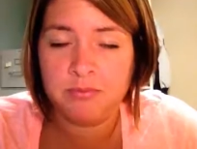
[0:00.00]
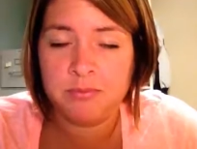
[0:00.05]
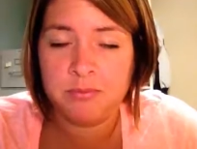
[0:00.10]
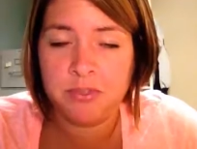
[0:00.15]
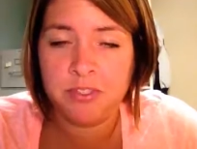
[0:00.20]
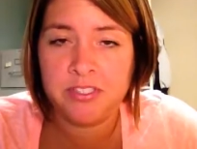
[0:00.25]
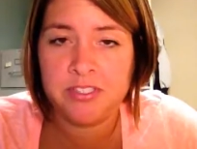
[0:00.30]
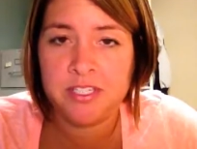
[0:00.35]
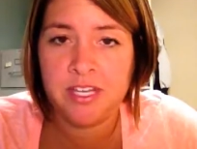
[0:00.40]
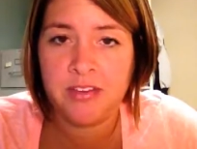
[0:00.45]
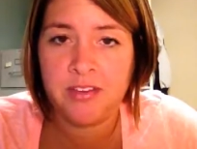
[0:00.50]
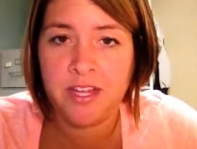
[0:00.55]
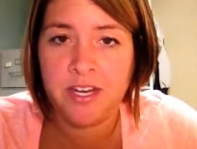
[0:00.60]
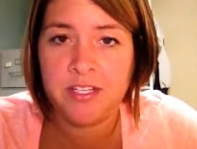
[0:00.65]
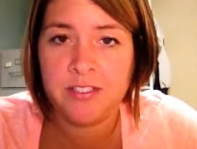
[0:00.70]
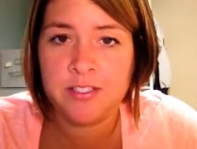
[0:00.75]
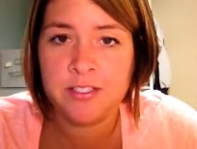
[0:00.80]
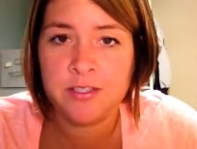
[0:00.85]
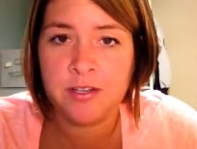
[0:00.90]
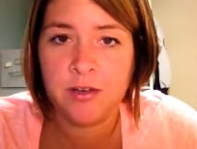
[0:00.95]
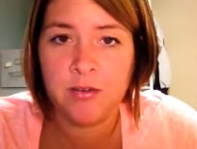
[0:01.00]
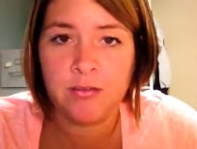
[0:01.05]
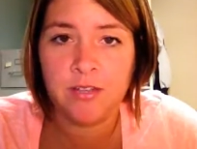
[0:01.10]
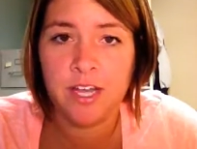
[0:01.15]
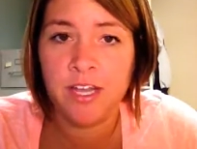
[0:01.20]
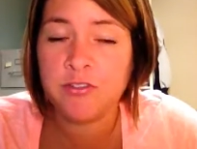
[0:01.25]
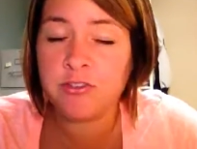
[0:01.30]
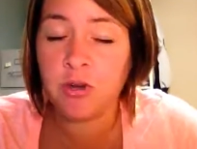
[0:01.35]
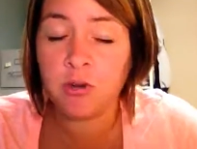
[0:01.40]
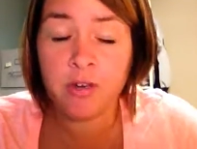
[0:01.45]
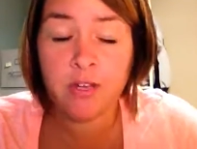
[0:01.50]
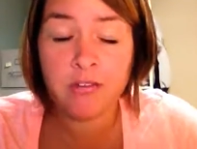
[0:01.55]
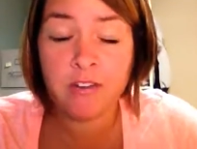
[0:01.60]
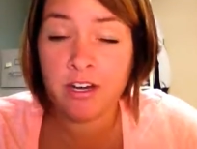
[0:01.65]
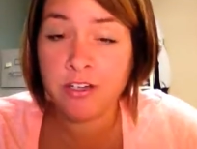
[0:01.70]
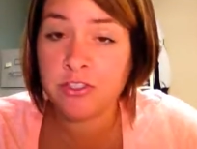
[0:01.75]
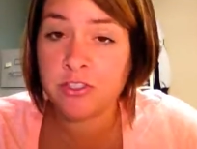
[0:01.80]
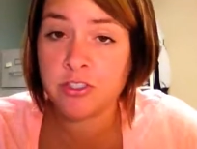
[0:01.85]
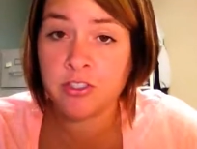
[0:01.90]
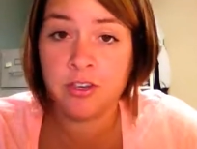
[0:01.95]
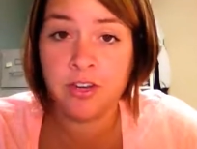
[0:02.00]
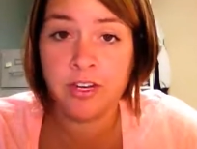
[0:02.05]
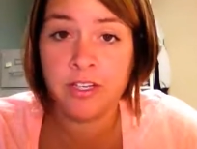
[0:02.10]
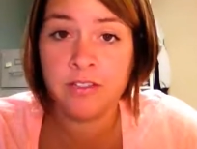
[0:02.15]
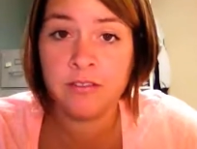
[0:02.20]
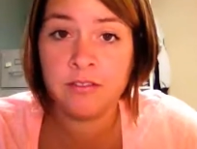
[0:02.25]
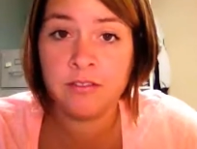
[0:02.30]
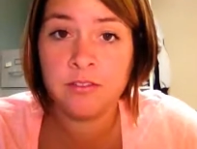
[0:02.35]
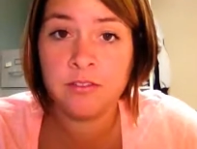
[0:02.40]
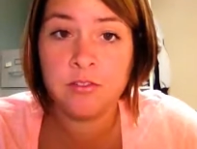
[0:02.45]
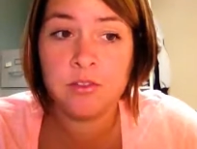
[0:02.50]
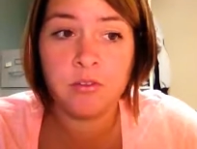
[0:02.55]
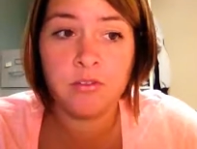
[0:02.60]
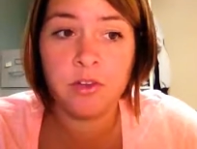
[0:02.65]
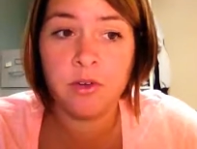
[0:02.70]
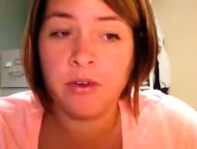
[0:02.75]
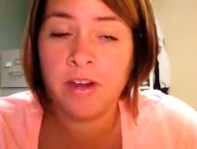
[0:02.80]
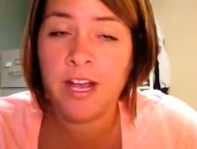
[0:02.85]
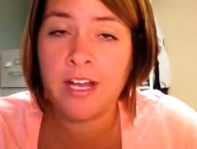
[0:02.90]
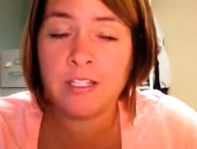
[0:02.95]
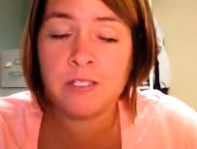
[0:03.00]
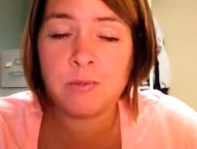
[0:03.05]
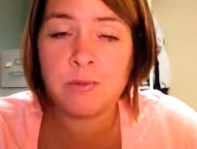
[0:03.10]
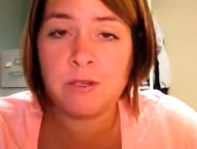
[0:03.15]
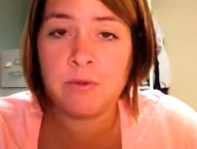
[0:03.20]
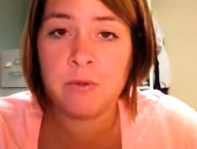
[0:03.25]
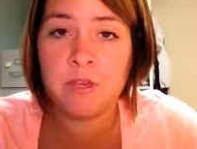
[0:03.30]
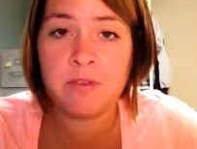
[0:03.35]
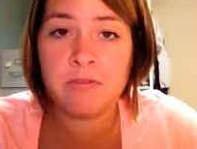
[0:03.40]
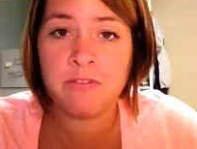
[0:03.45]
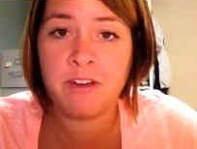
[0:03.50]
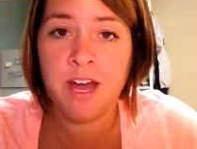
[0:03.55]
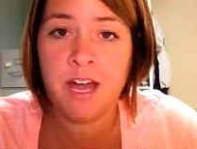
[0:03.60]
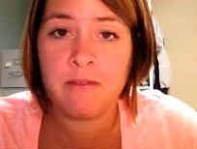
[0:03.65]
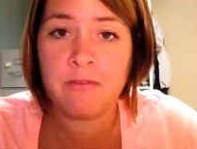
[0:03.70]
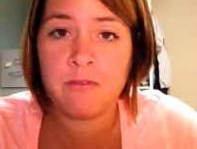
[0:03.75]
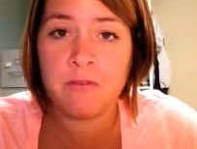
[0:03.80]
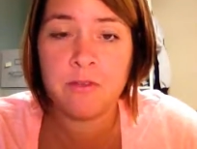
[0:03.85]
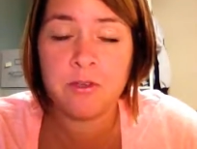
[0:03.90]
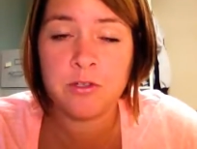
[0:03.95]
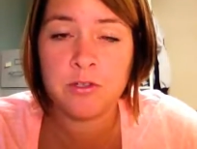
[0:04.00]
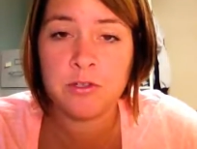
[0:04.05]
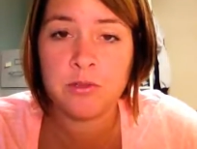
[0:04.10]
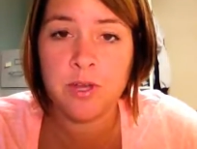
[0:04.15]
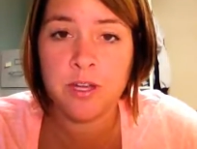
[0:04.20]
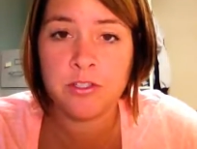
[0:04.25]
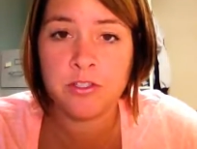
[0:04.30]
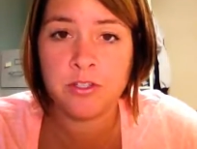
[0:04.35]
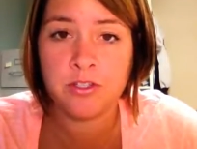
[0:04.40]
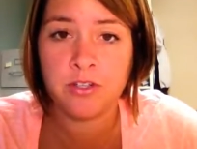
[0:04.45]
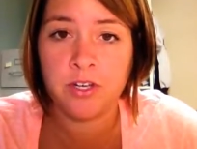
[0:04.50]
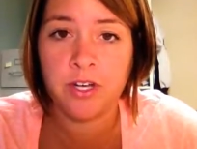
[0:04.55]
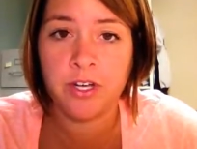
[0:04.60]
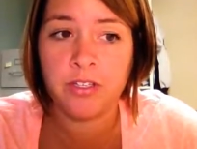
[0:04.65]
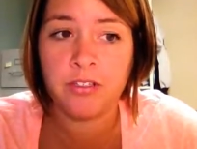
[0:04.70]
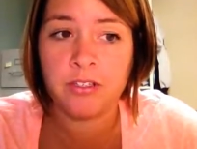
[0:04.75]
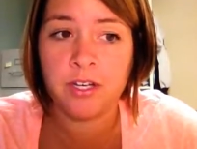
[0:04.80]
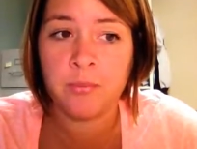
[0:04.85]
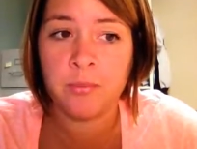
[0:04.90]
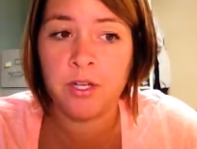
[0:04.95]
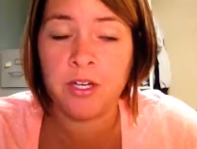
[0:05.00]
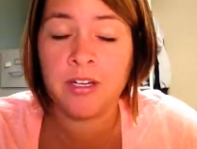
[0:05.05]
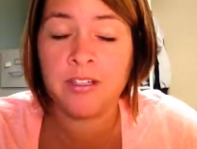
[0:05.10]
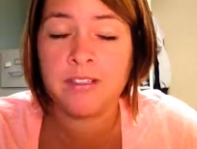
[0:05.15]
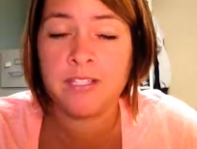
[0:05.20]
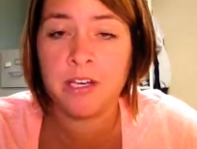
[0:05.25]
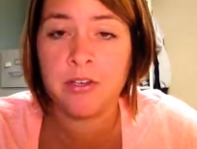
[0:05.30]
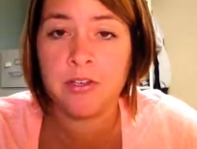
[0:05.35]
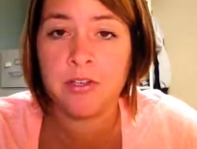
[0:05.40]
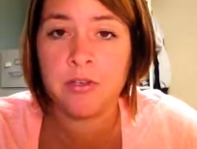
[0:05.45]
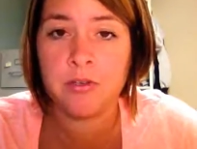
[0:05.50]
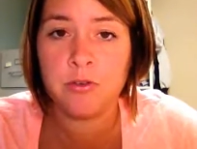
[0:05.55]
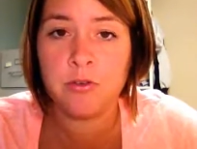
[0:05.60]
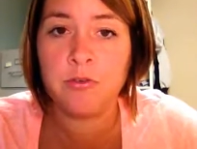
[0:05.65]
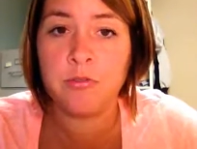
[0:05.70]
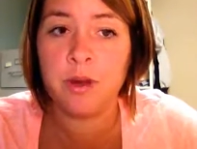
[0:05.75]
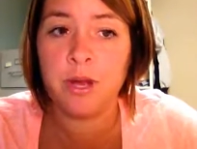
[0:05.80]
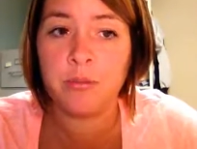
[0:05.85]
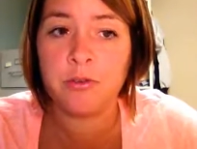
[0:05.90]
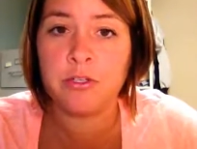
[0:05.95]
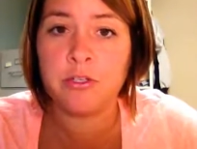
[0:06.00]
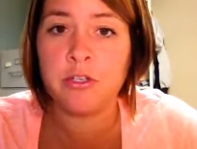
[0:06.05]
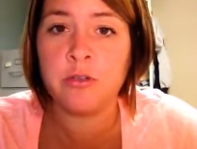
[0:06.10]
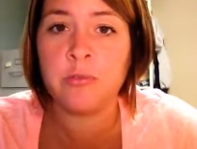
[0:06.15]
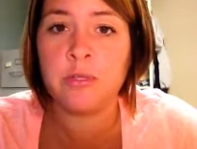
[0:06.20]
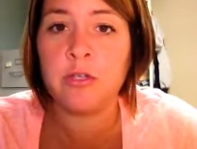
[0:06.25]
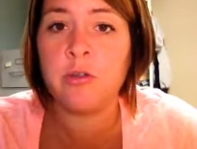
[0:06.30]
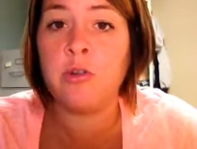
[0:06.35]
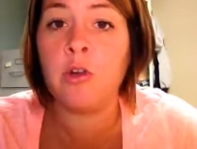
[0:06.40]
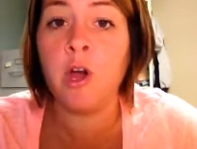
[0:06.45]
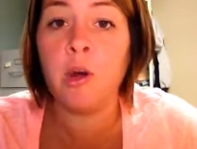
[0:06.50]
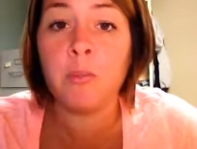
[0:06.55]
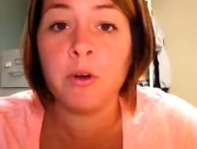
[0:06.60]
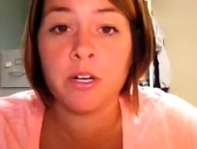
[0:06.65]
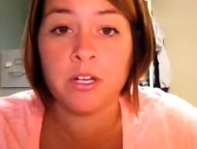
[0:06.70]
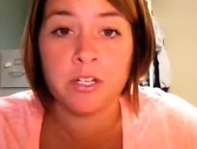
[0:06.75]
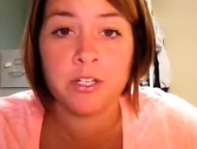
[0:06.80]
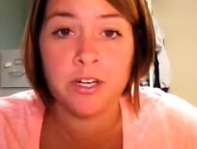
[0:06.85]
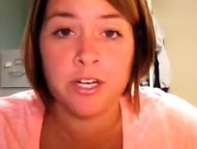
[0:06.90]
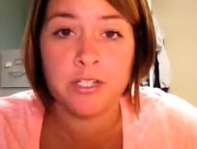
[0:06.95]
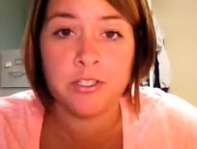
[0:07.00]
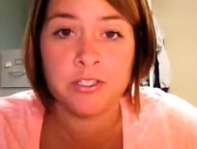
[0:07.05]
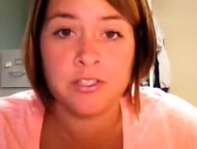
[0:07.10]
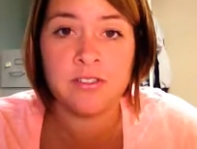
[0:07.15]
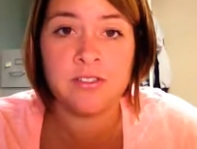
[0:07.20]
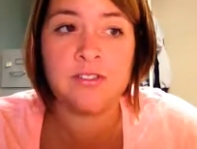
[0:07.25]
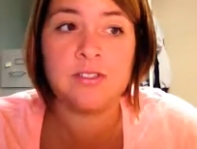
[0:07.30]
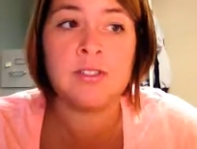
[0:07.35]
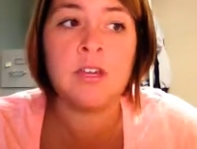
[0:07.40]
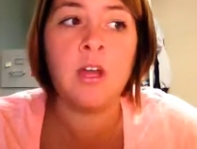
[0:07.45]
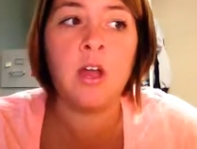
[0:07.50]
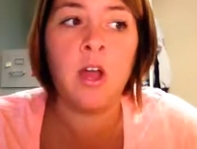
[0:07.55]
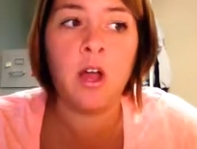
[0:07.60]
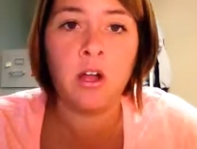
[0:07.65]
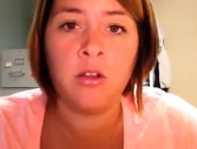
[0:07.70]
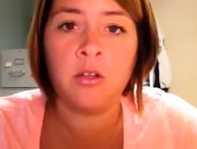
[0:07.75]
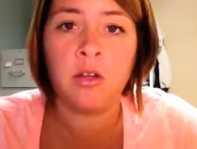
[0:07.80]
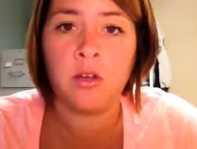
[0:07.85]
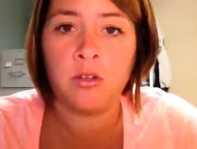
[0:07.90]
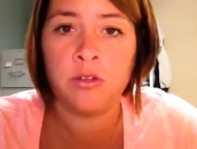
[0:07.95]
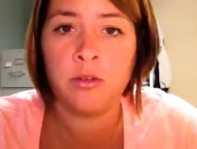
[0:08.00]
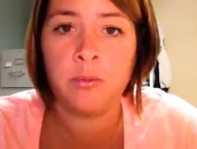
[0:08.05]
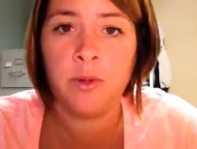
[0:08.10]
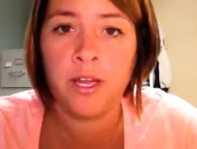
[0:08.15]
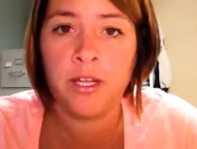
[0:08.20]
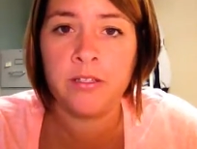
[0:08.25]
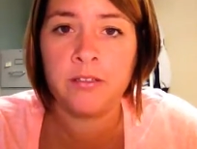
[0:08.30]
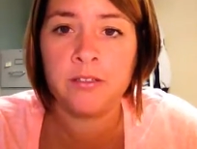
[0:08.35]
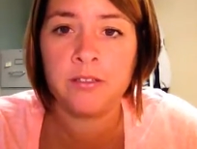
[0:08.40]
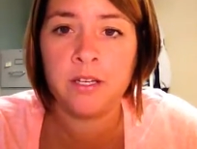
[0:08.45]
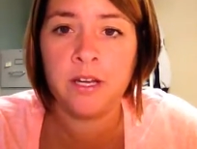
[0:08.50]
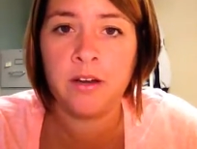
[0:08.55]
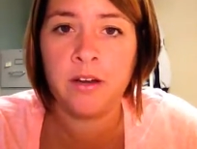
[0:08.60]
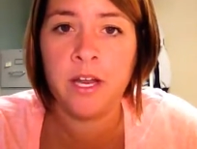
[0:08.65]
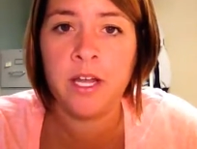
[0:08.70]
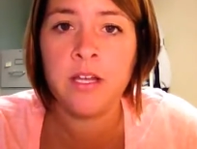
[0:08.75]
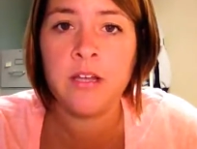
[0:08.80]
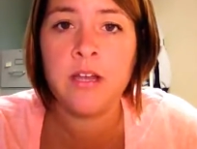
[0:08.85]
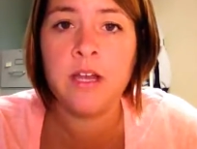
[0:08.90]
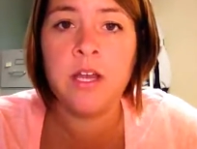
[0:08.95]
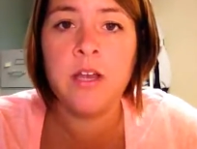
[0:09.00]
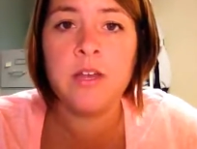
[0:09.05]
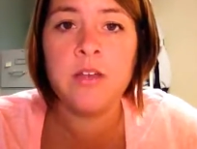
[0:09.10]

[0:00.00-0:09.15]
Please take that into note. I don't give extra credit, so don't ask me week 5 if you can do extra credit. I'm going to tell you, you probably should have been doing homework corrections along the way, all right?